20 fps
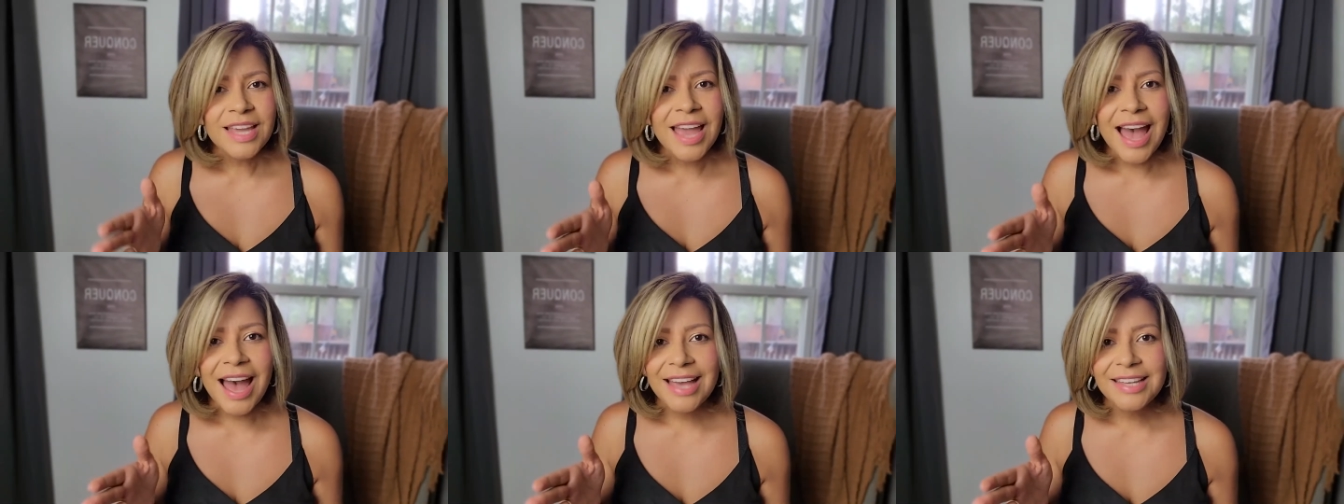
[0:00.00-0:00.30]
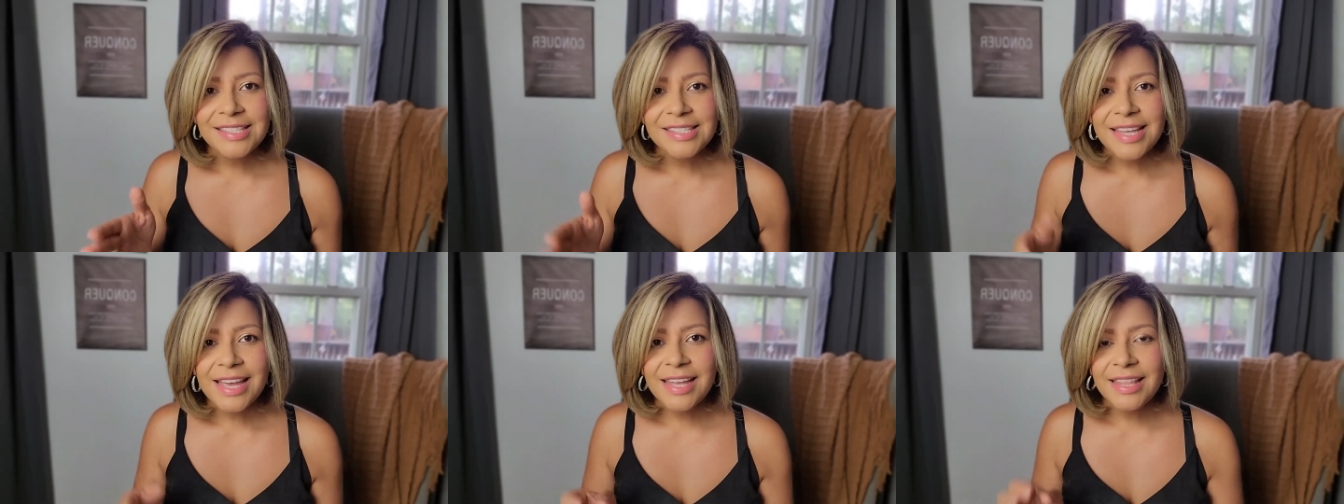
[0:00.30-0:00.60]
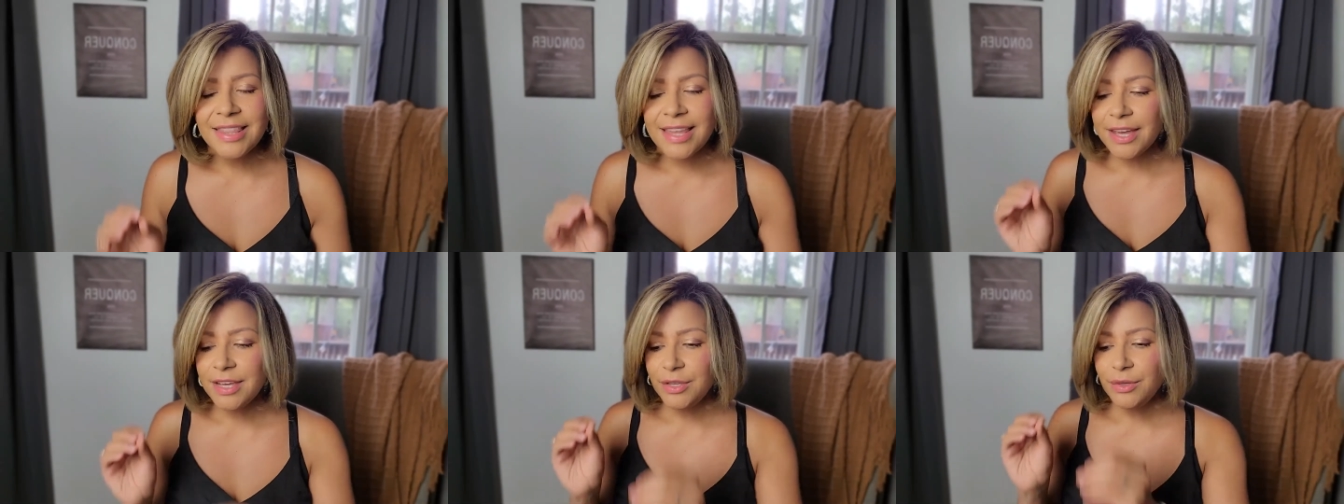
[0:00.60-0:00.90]
I
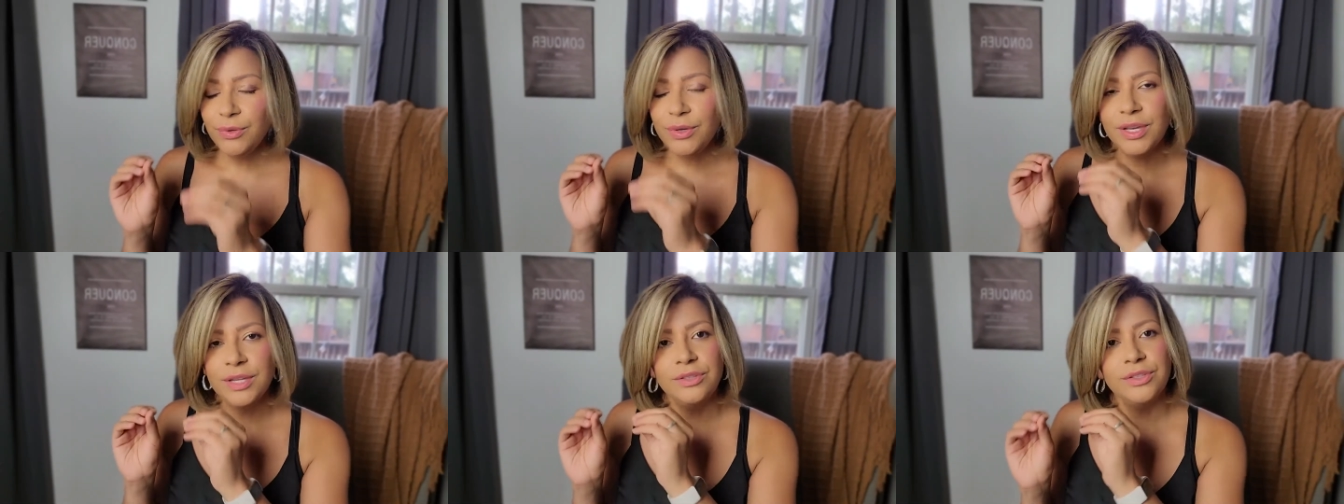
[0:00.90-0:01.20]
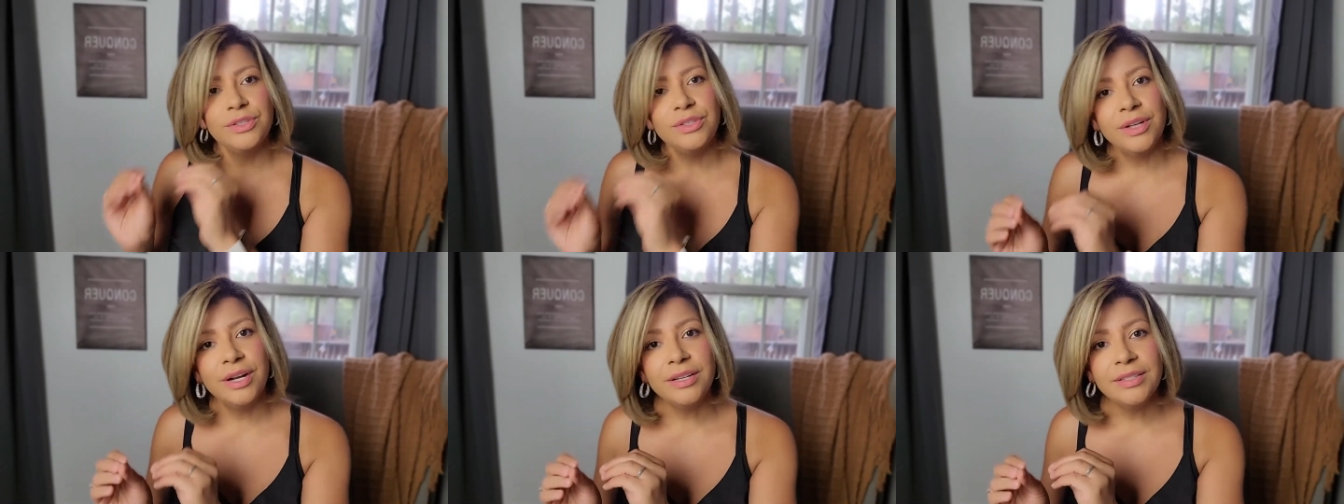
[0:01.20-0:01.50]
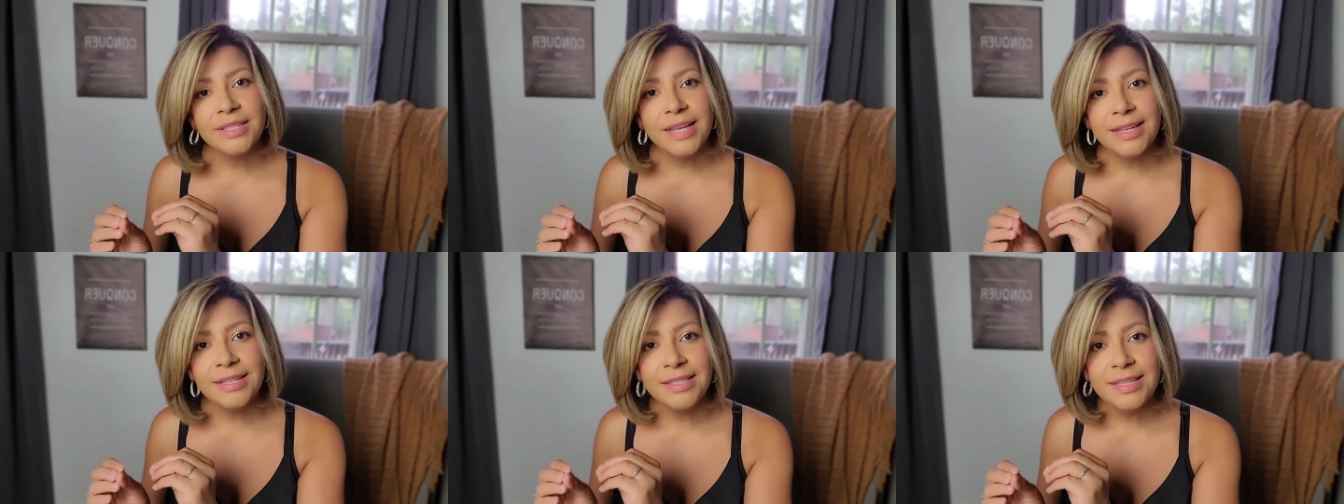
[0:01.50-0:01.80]
said that you can start
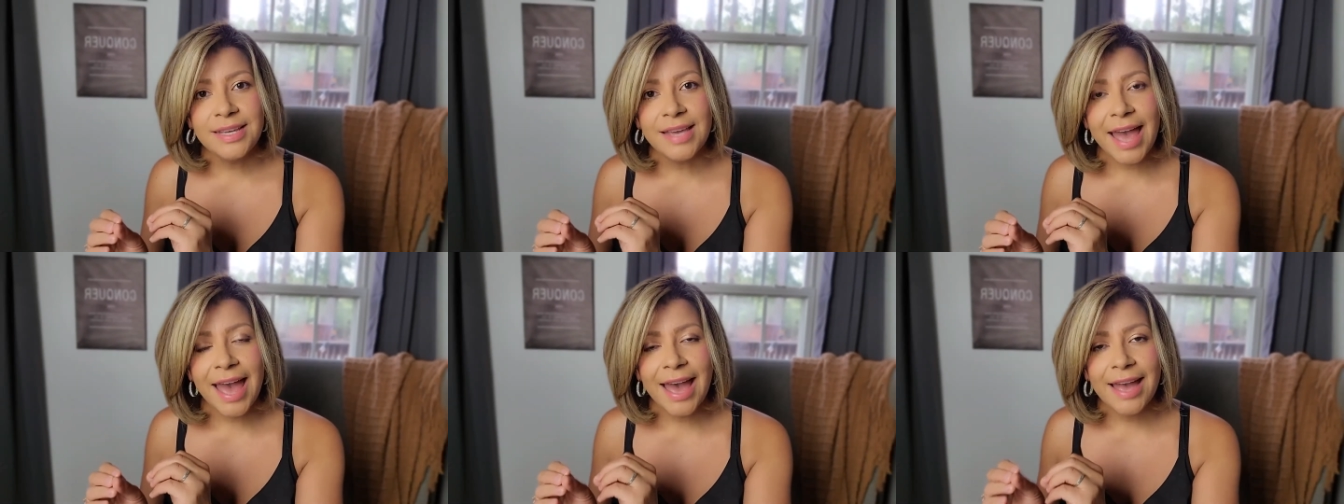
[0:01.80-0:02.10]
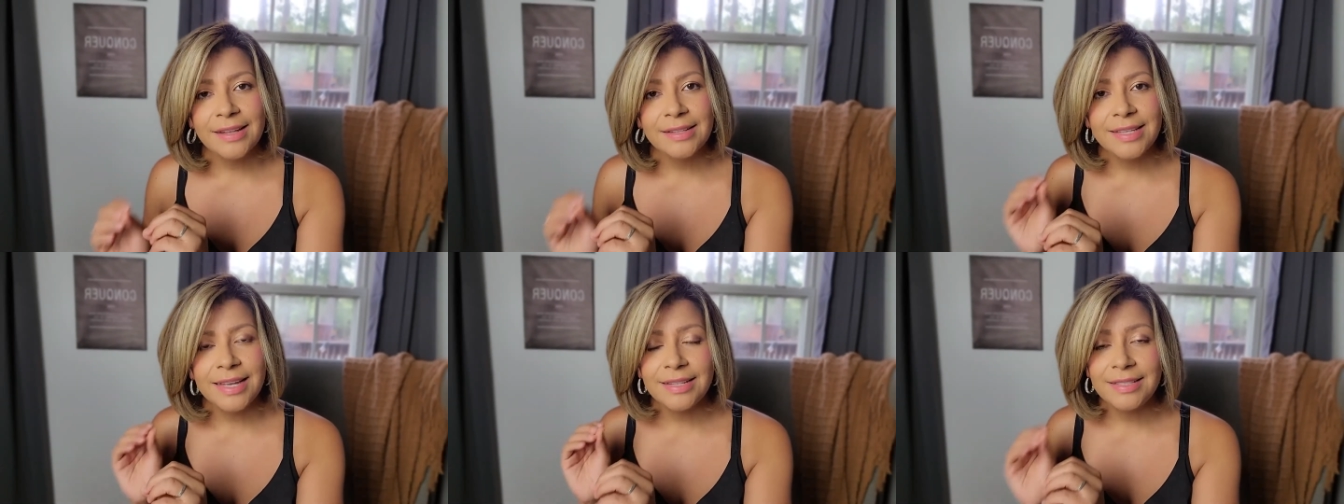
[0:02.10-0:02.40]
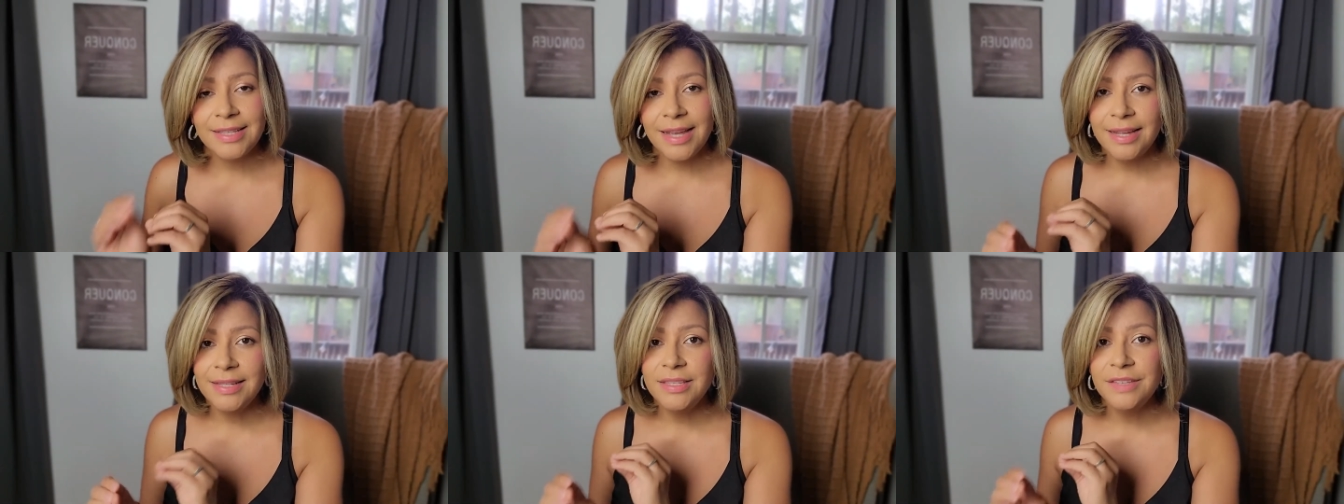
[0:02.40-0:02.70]
testing ads at
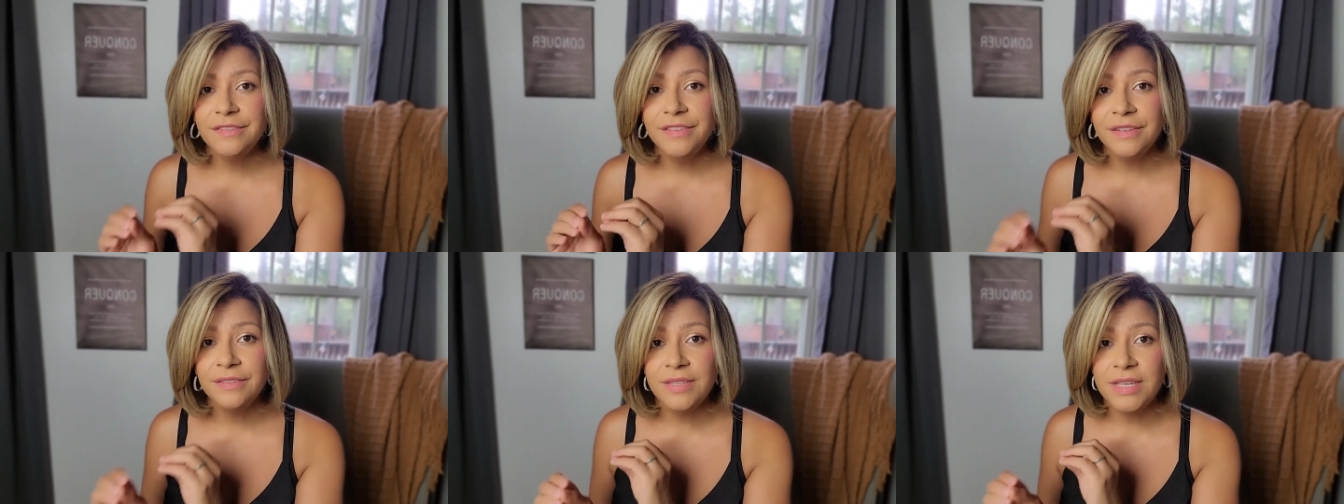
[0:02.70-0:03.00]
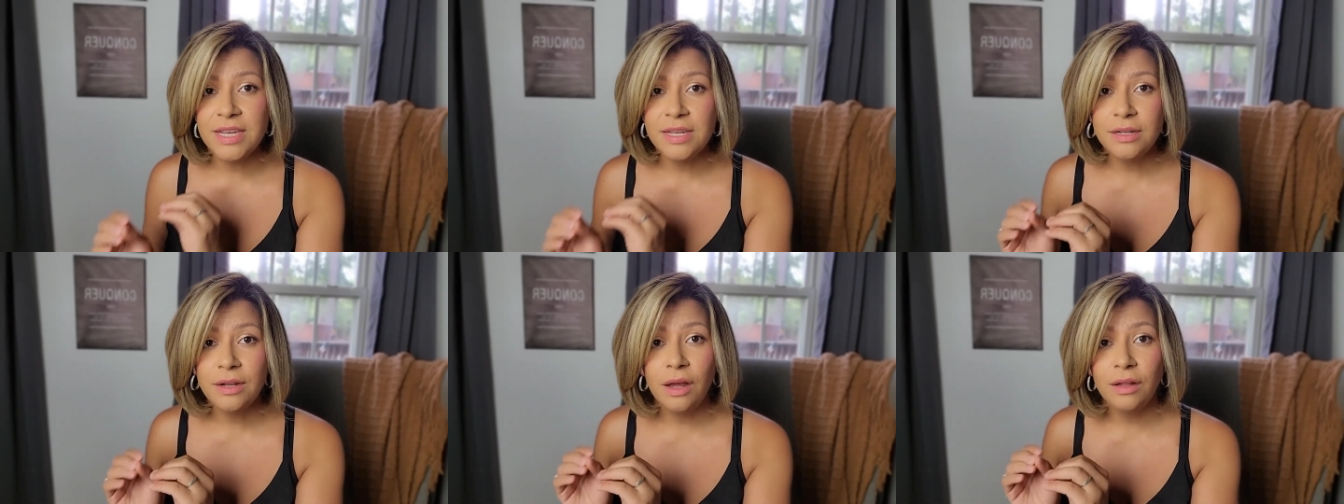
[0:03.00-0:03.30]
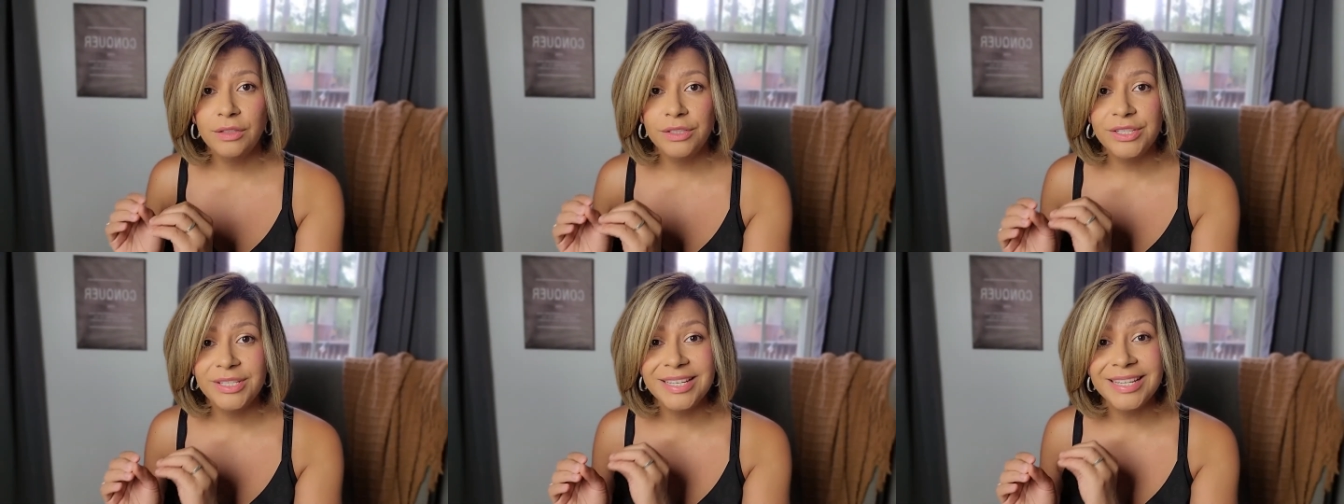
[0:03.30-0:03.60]
$10 to
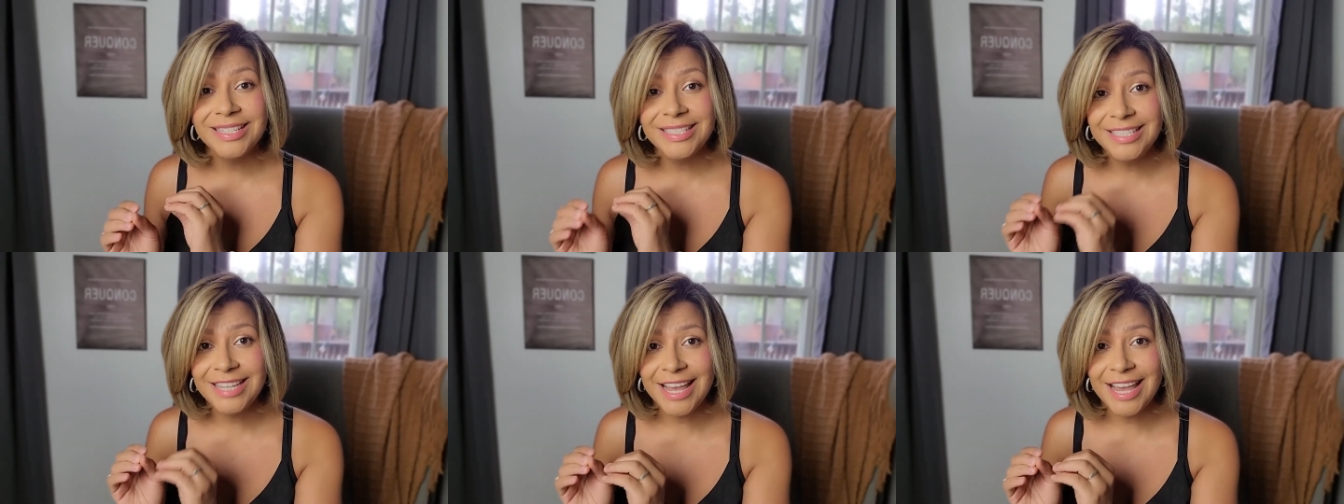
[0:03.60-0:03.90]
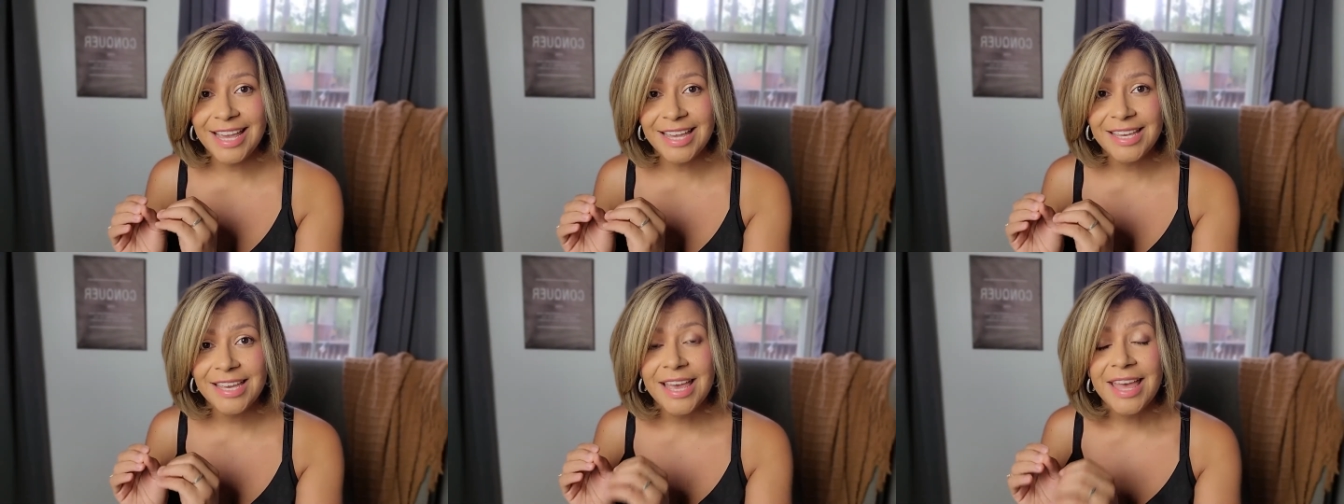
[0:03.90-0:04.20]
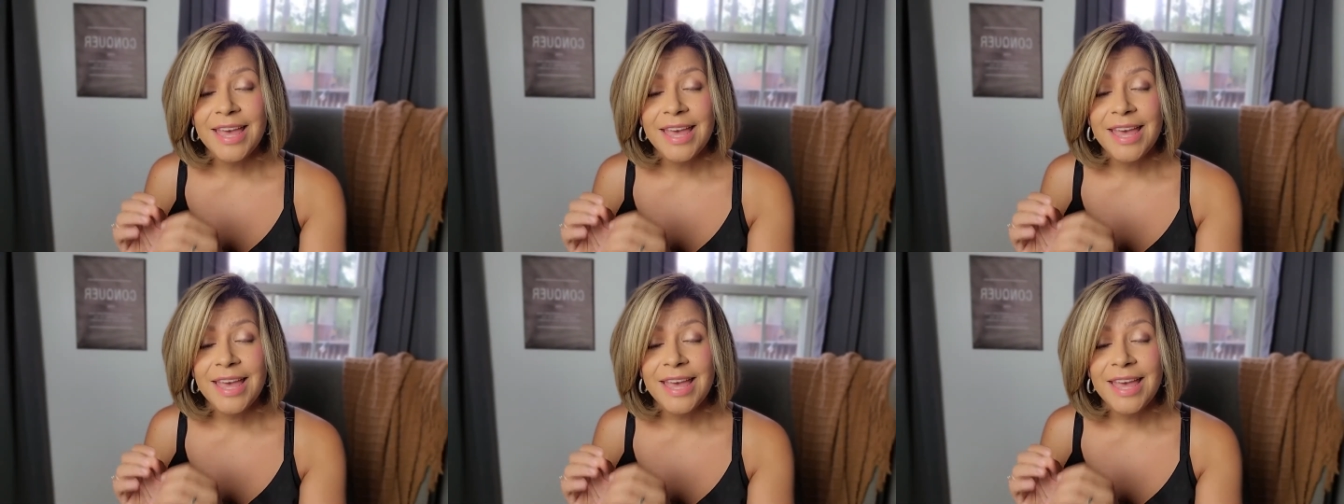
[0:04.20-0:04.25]
$15 a day,